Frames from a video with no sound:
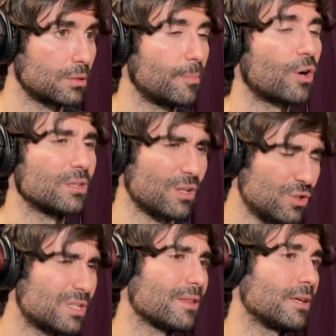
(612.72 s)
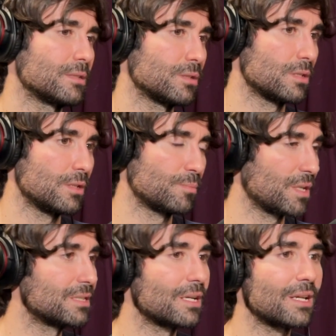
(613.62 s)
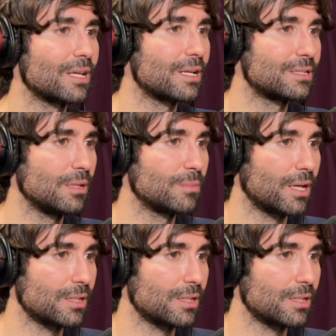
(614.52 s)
The Marlins. Oh, you said this. But is it a team that?